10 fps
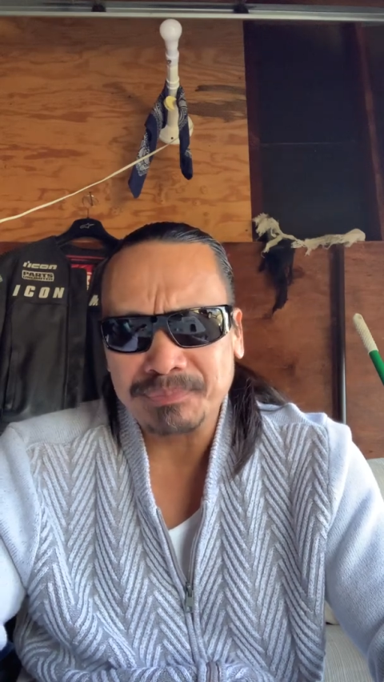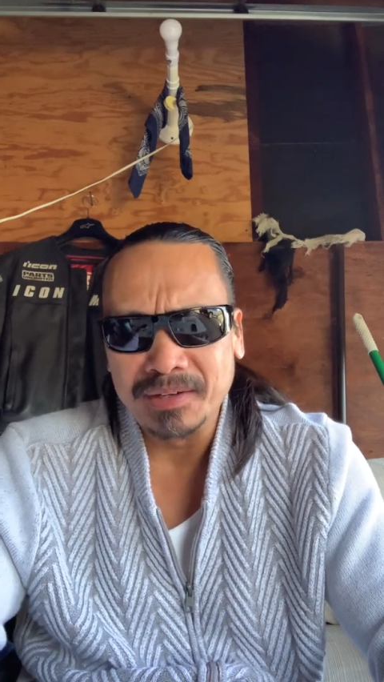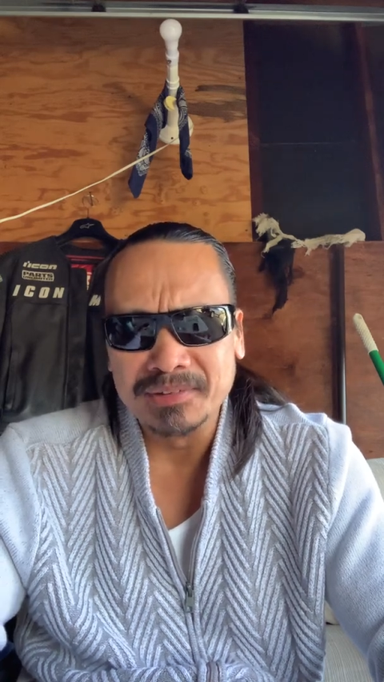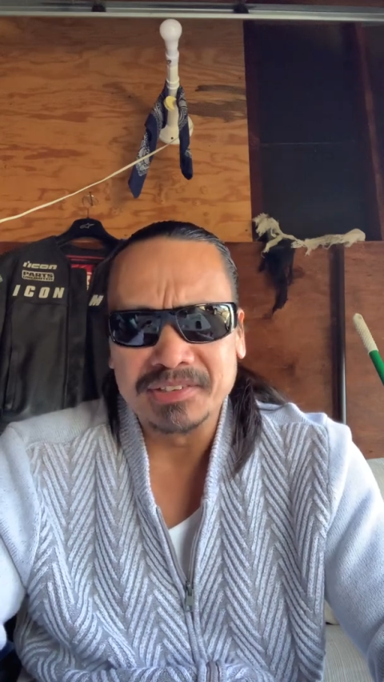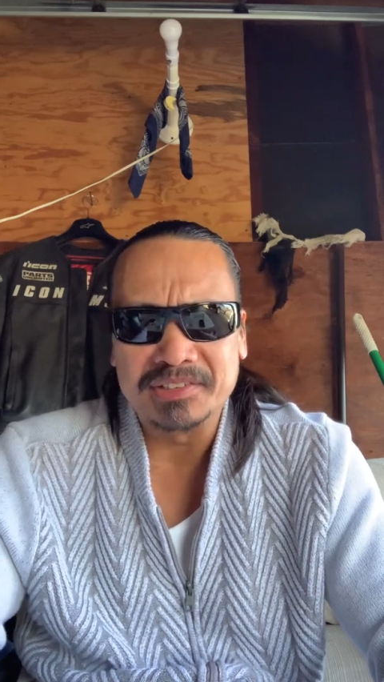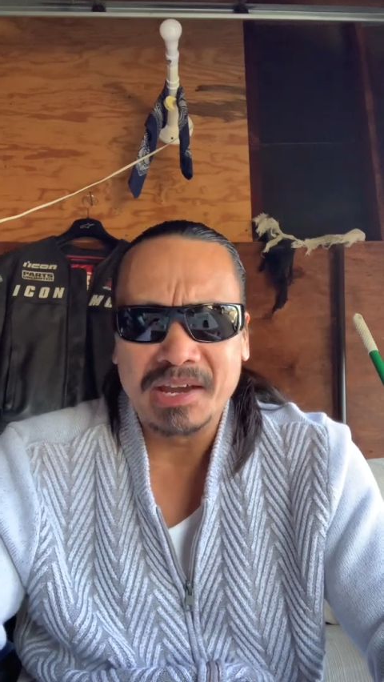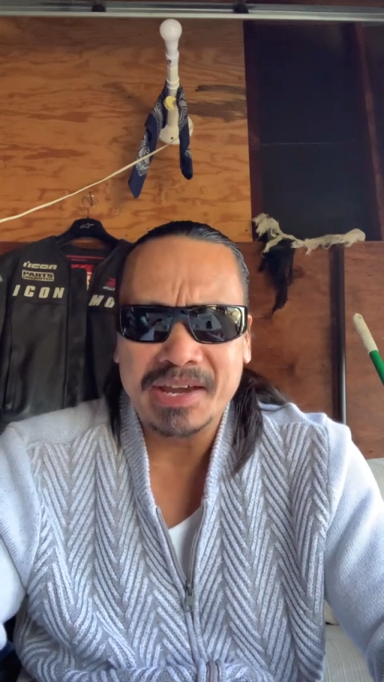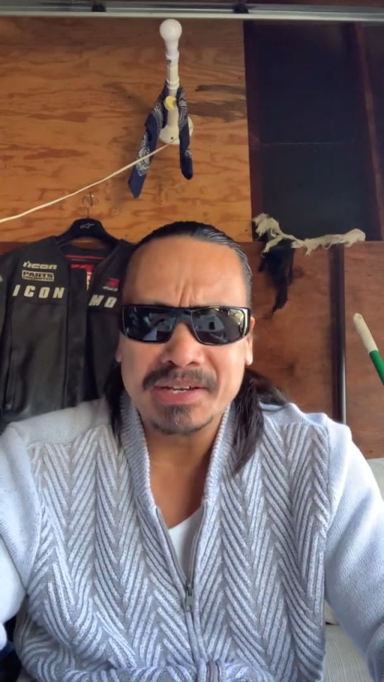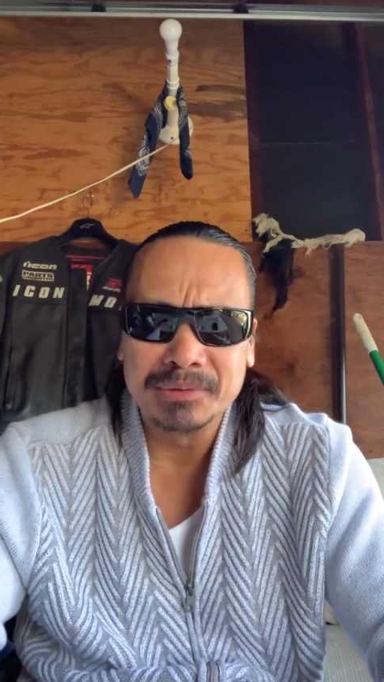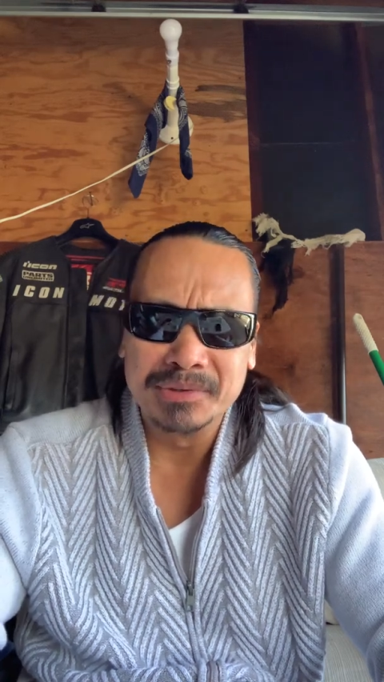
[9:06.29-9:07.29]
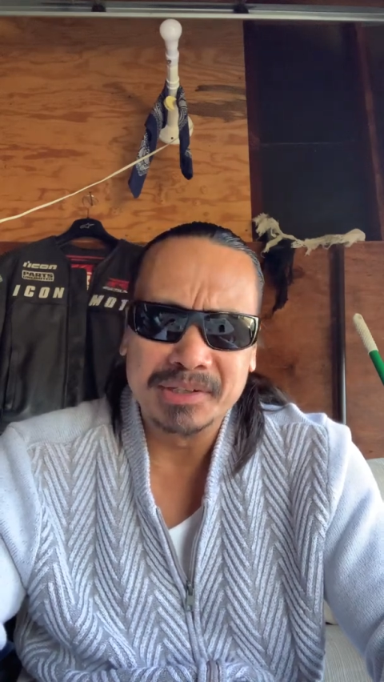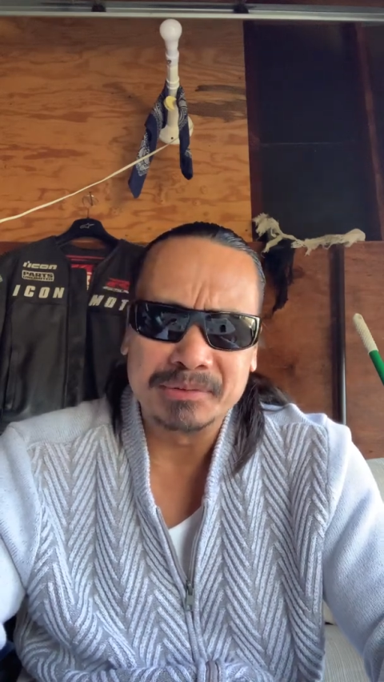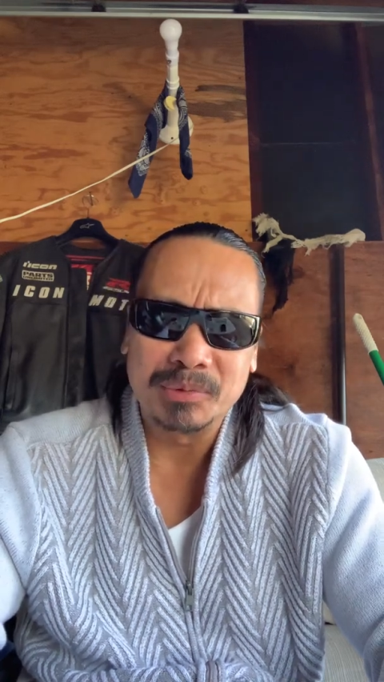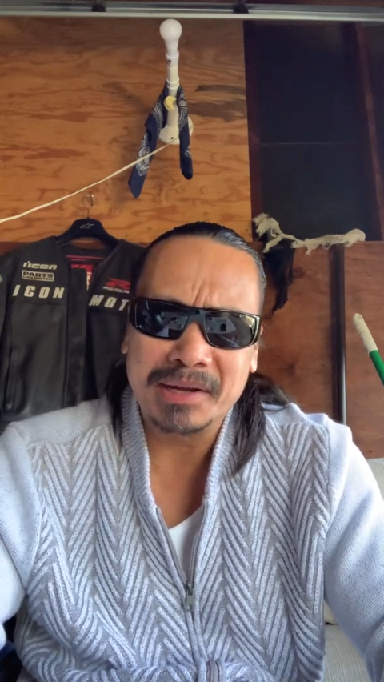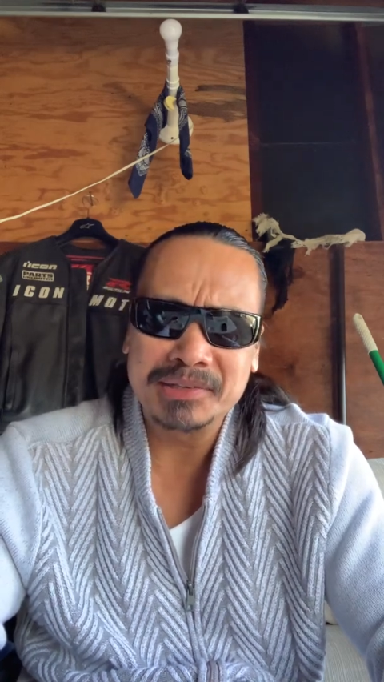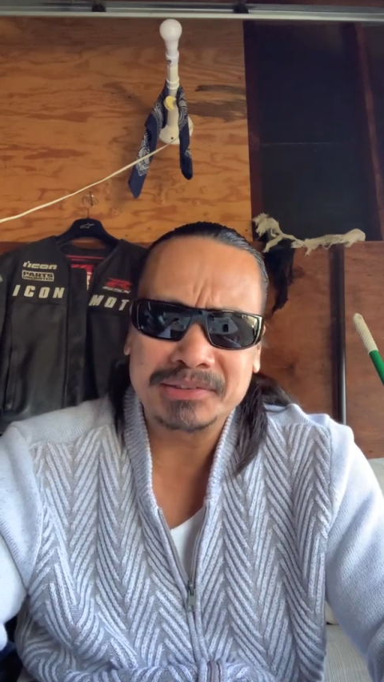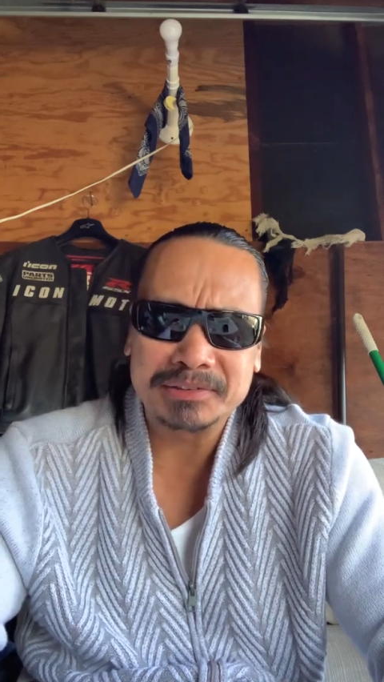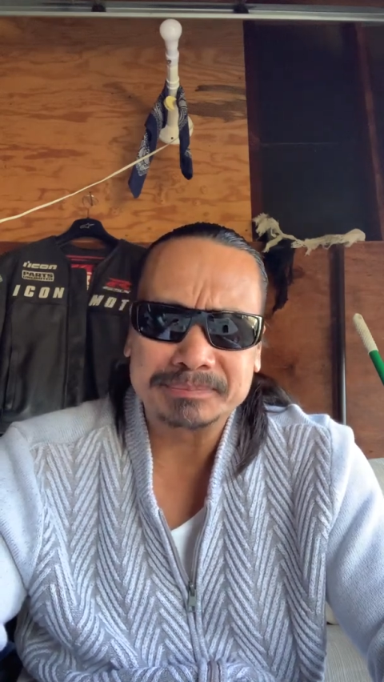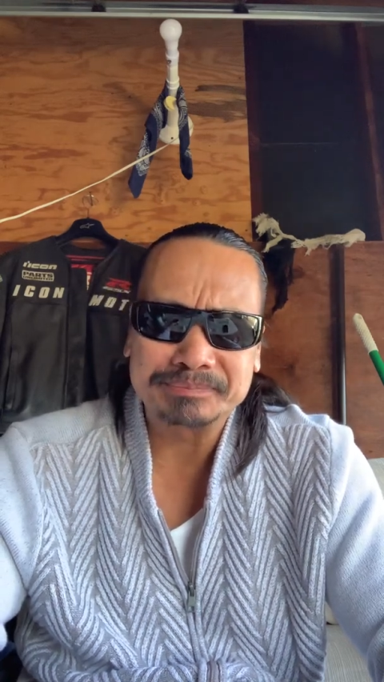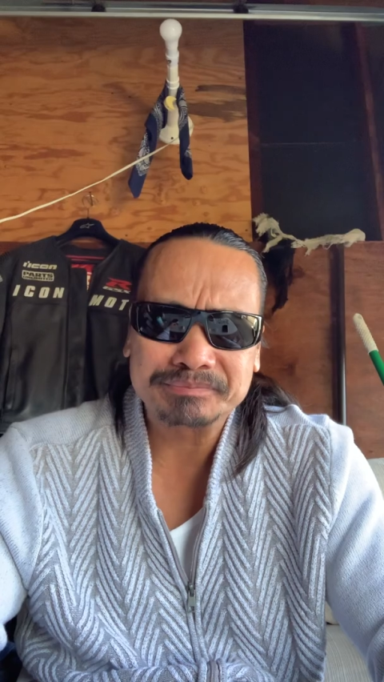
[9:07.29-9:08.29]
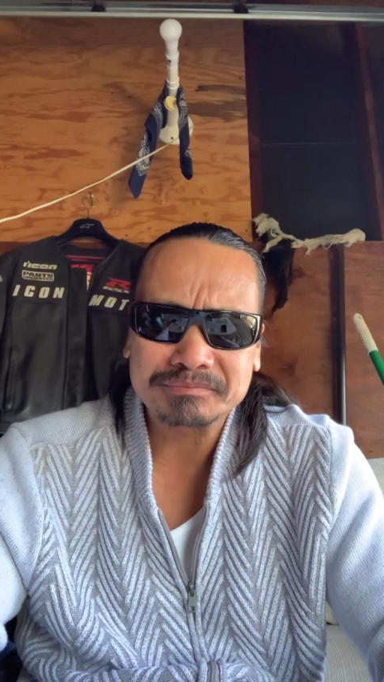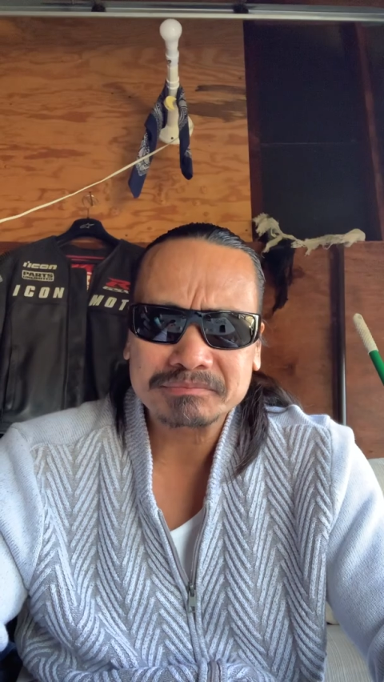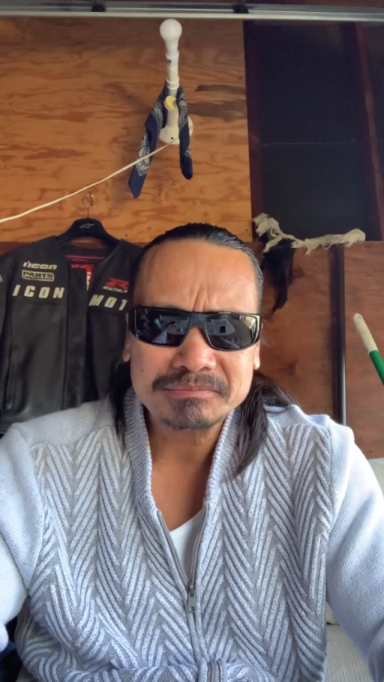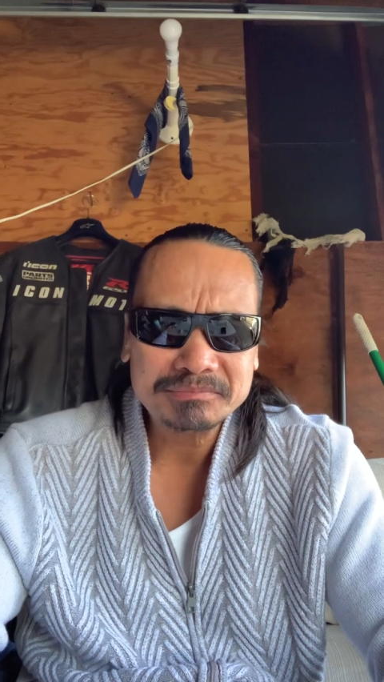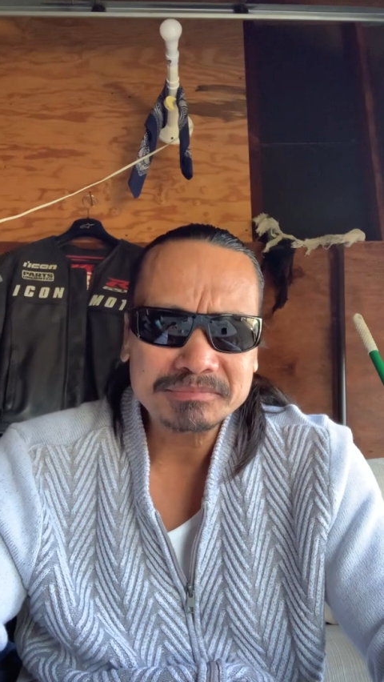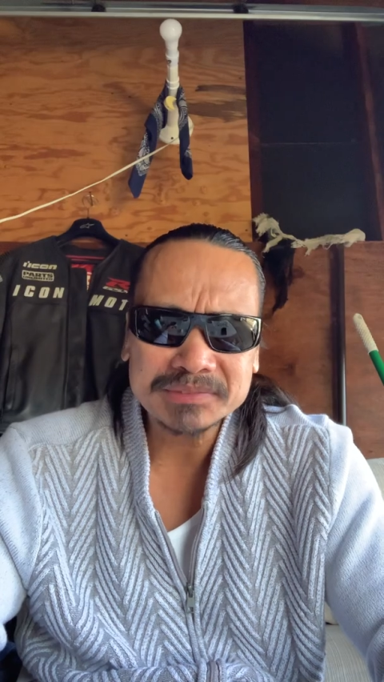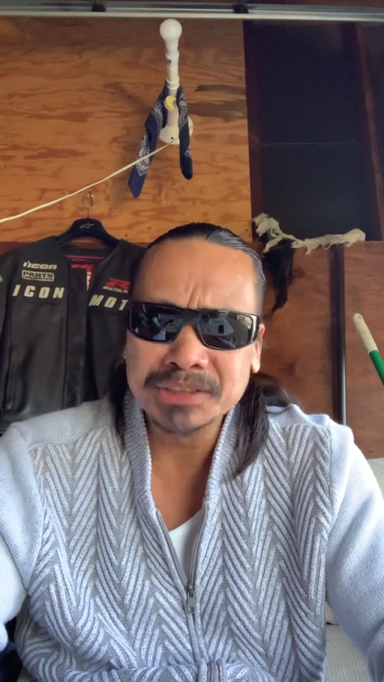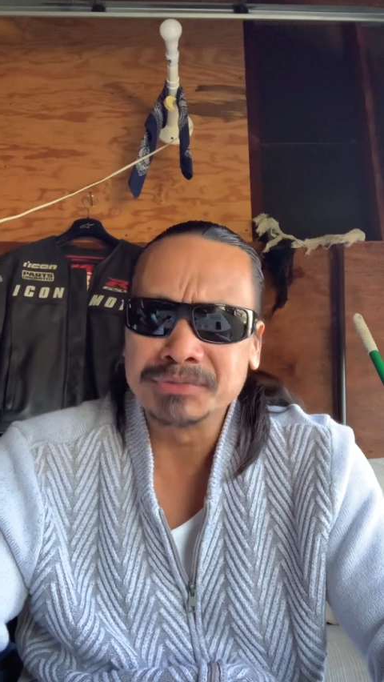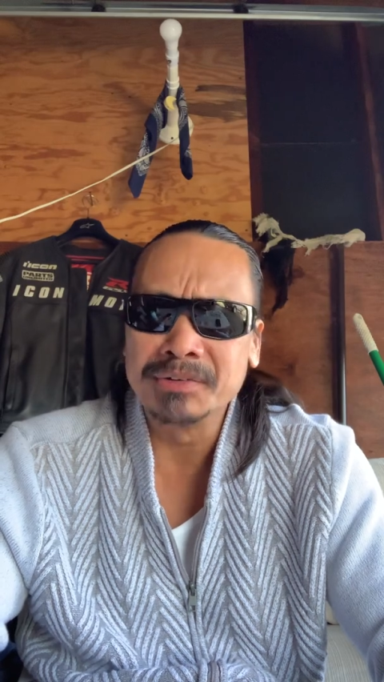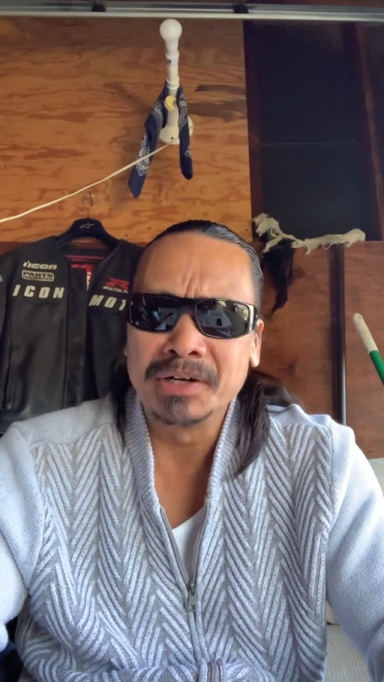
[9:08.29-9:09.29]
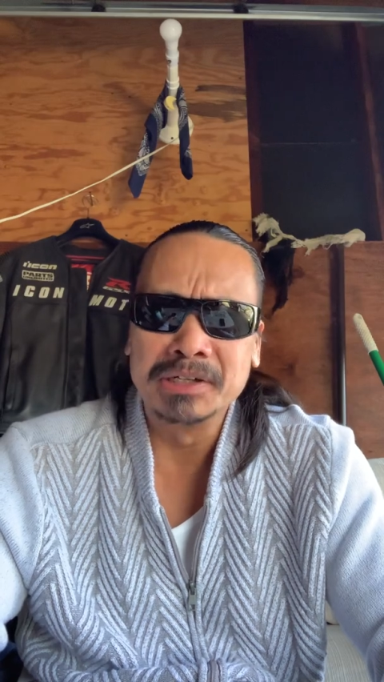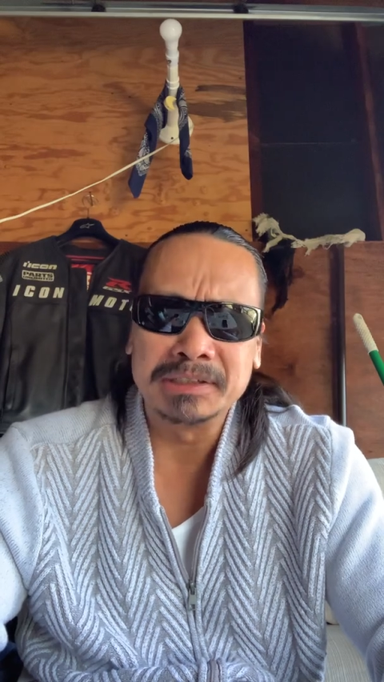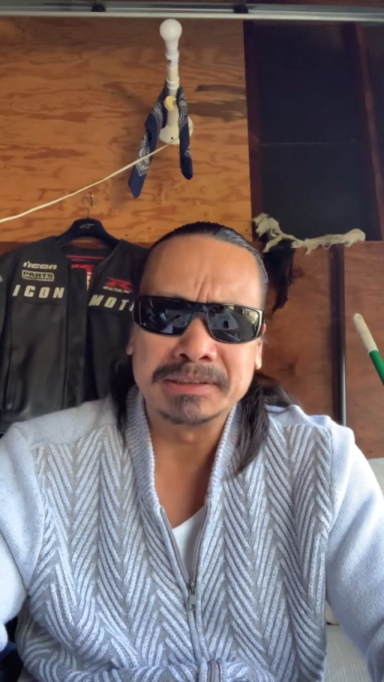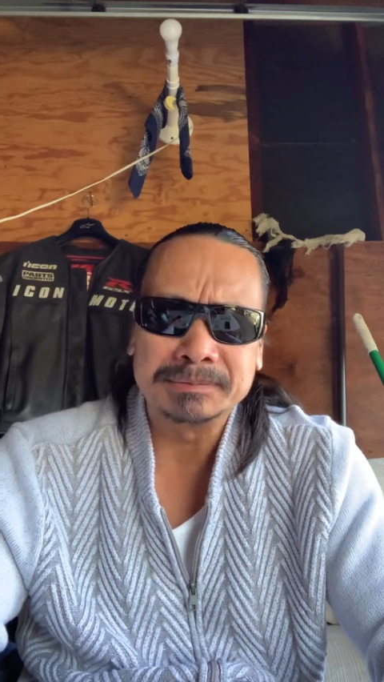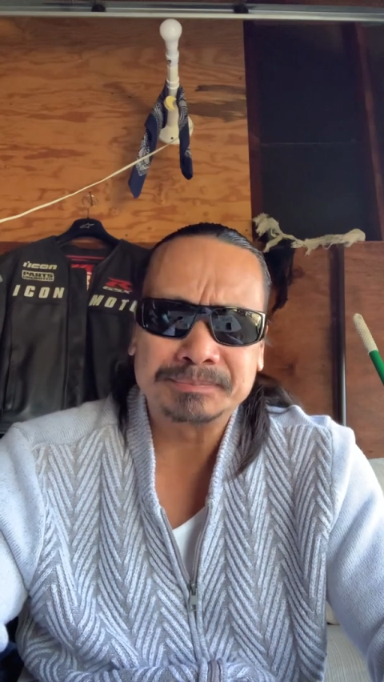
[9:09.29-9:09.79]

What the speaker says: another gang, or another race, it's very ugly.